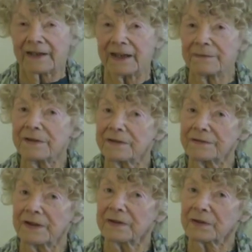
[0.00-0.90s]
came to the
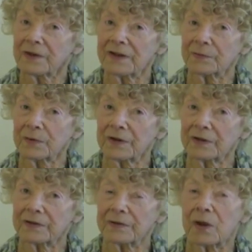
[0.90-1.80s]
Feldenkrais
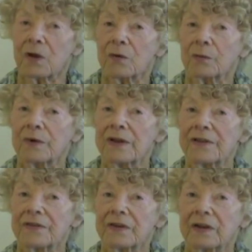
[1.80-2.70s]
work
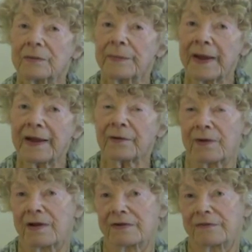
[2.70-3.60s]
with a
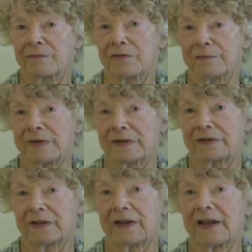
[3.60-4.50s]
background of movement.
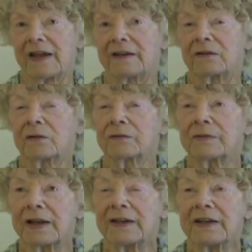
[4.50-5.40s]
I had
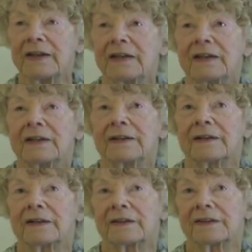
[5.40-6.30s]
already
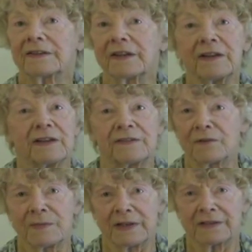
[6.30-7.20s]
studied so
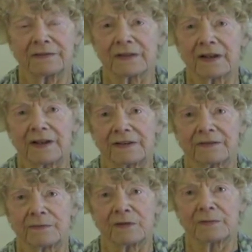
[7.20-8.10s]
many different kinds
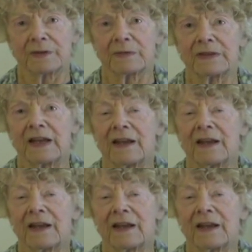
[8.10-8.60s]
of movement.